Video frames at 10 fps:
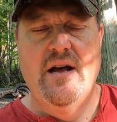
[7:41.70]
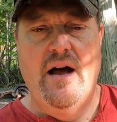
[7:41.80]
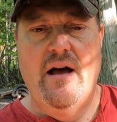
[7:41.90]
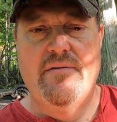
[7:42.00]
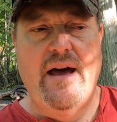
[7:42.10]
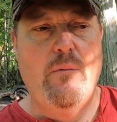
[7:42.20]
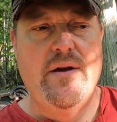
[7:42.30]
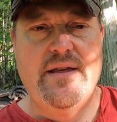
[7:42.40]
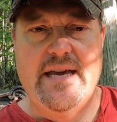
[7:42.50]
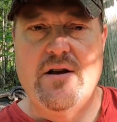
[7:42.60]
That
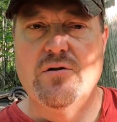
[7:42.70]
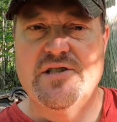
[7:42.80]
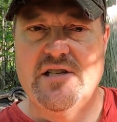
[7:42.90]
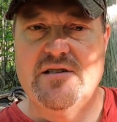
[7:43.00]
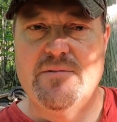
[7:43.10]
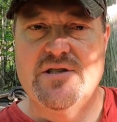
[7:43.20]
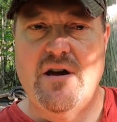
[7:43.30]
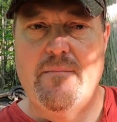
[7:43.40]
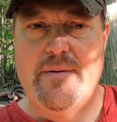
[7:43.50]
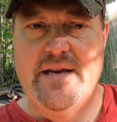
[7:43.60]
way the ecosystem is
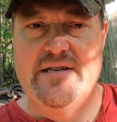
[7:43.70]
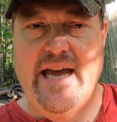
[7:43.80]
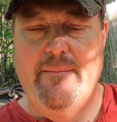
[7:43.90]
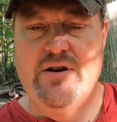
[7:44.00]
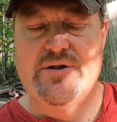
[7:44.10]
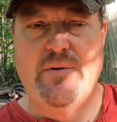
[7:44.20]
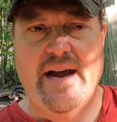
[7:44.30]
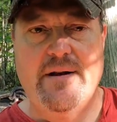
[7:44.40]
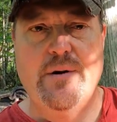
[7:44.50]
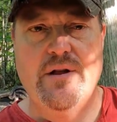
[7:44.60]
not being damaged by
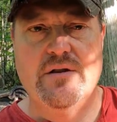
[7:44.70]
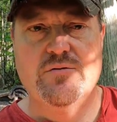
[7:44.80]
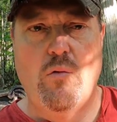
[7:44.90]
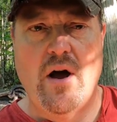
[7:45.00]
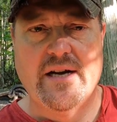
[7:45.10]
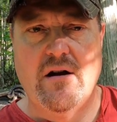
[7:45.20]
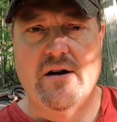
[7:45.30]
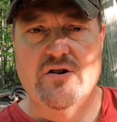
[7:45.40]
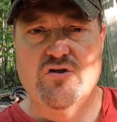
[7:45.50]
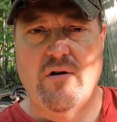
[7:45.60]
anybody that's walking
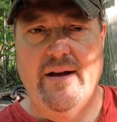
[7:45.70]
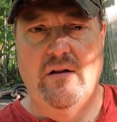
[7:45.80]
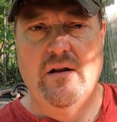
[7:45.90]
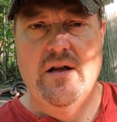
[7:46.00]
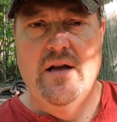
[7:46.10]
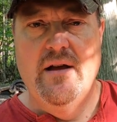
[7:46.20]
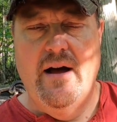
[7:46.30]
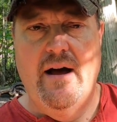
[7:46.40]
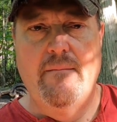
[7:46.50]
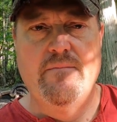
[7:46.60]
on a trail.
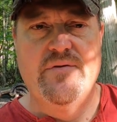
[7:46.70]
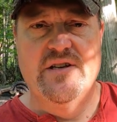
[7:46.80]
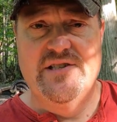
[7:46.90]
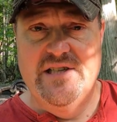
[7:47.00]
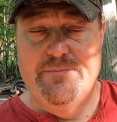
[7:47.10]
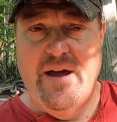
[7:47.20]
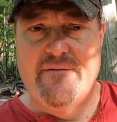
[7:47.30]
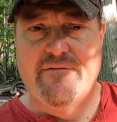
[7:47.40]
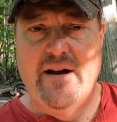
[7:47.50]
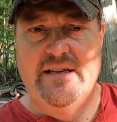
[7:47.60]
This is
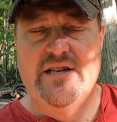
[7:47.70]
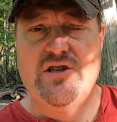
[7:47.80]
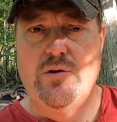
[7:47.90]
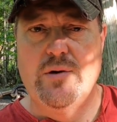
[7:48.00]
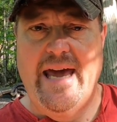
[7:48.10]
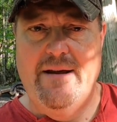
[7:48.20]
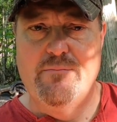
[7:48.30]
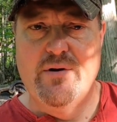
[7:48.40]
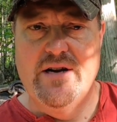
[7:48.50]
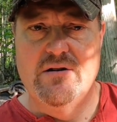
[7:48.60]
pet friendly, so you
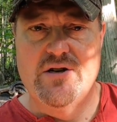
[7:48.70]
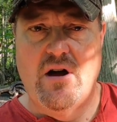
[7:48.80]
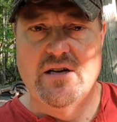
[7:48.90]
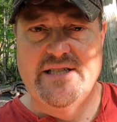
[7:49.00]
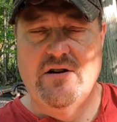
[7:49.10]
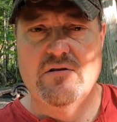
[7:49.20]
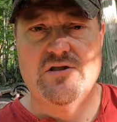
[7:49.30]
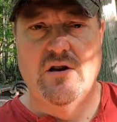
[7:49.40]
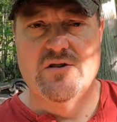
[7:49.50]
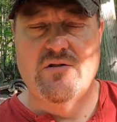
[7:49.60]
can bring your dogs here
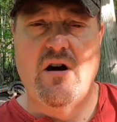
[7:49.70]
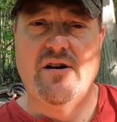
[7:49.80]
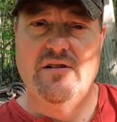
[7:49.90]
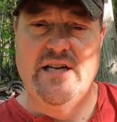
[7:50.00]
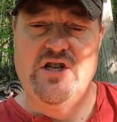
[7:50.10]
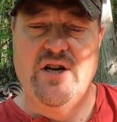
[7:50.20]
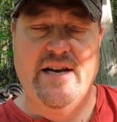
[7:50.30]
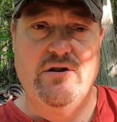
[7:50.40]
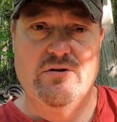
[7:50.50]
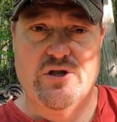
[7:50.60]
as long as they're on a leash
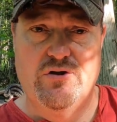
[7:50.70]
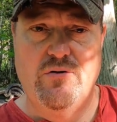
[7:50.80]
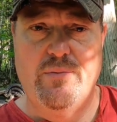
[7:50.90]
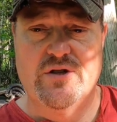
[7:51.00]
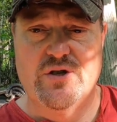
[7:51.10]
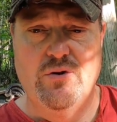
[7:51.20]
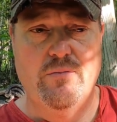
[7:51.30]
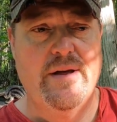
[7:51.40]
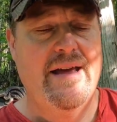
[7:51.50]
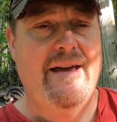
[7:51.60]
and you scoop and
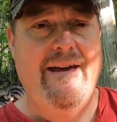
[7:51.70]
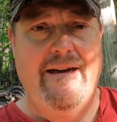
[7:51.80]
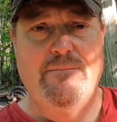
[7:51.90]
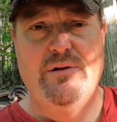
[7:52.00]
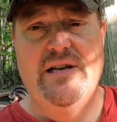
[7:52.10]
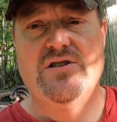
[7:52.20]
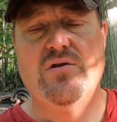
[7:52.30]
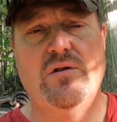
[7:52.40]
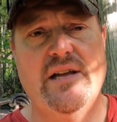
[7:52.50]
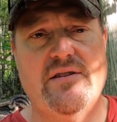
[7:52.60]
scoop. And please
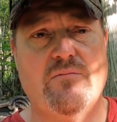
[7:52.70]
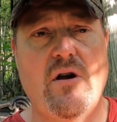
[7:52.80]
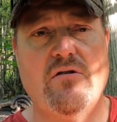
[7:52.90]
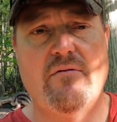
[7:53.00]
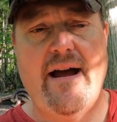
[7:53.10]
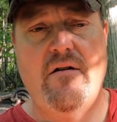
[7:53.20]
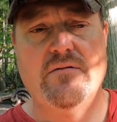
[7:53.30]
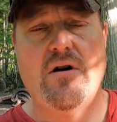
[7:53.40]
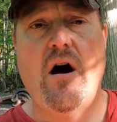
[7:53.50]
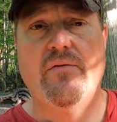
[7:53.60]
don't let them run
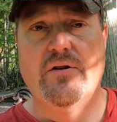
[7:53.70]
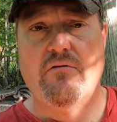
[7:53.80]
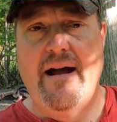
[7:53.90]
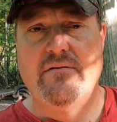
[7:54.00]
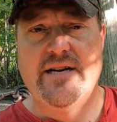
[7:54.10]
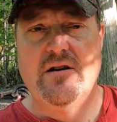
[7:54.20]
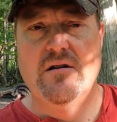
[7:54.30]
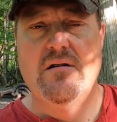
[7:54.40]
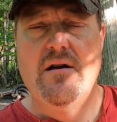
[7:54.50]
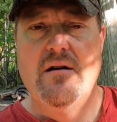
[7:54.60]
around on the ground
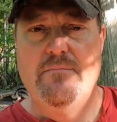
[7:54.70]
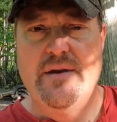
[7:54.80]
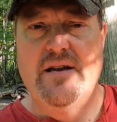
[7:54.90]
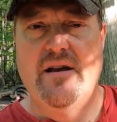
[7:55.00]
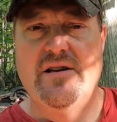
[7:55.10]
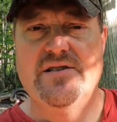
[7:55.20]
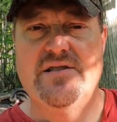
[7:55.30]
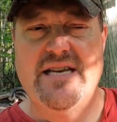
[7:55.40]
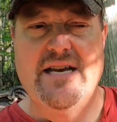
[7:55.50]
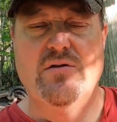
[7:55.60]
here because
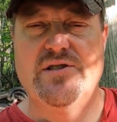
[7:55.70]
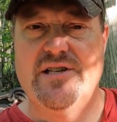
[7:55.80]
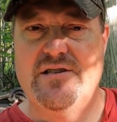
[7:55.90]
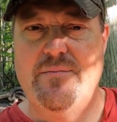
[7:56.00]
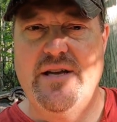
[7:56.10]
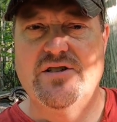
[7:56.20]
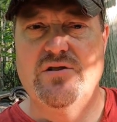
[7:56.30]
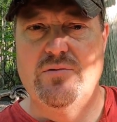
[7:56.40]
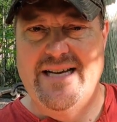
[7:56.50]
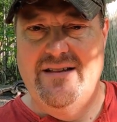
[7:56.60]
the ecosystem is
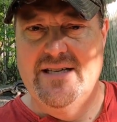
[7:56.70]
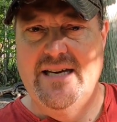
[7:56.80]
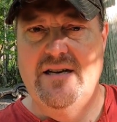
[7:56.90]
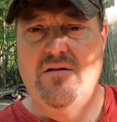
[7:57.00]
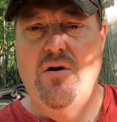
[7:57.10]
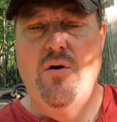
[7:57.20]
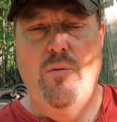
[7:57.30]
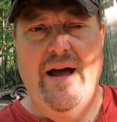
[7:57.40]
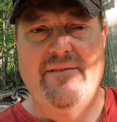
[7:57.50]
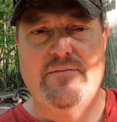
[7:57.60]
so delicate.
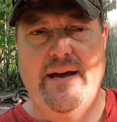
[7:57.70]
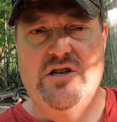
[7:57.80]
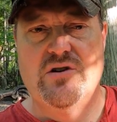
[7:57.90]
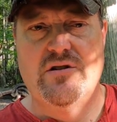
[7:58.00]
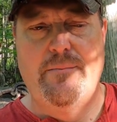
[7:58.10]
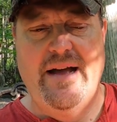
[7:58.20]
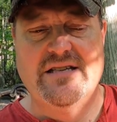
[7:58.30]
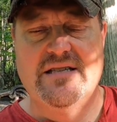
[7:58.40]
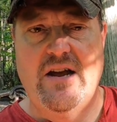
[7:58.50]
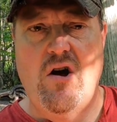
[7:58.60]
We have to make sure that the
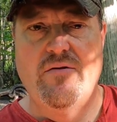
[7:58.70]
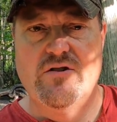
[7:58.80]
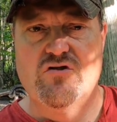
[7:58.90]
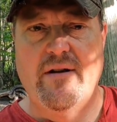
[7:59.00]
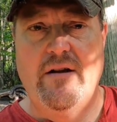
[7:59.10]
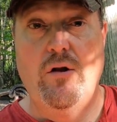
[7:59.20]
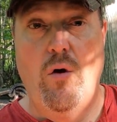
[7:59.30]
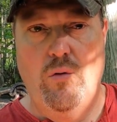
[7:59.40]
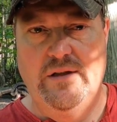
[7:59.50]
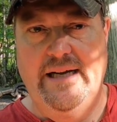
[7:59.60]
pets stay on the trail
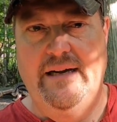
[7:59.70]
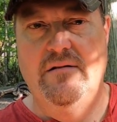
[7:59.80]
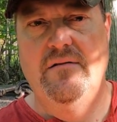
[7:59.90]
only.